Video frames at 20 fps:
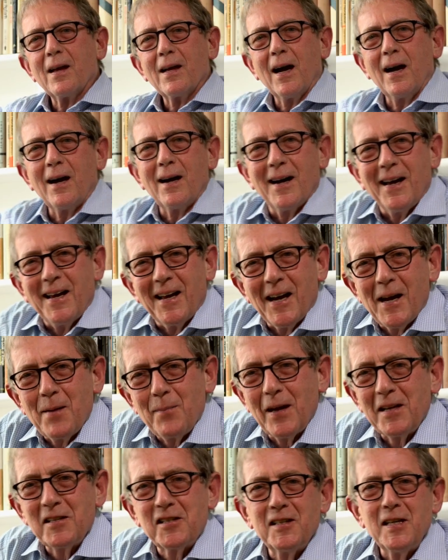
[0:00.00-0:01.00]
Hi, I'm
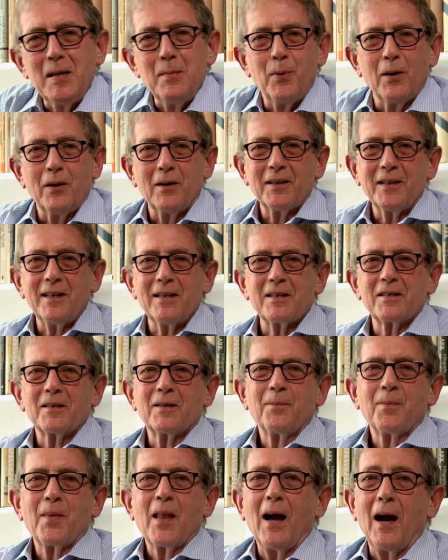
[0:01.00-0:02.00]
Anthony Barnett.
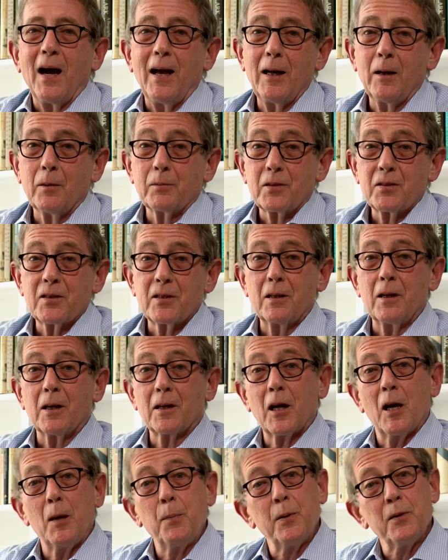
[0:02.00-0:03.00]
I helped to start
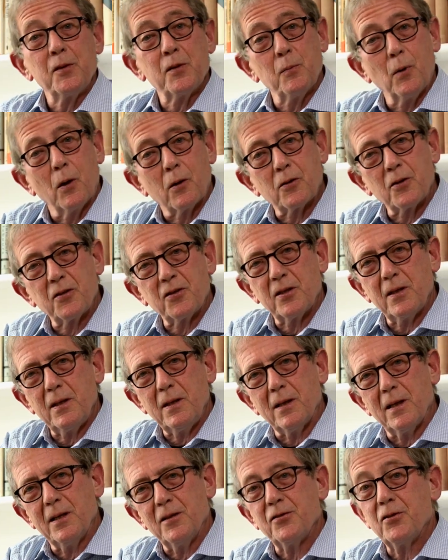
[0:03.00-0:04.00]
Open Democracy
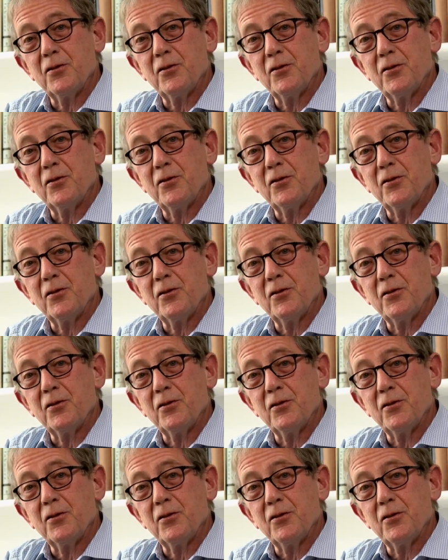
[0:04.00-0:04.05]
in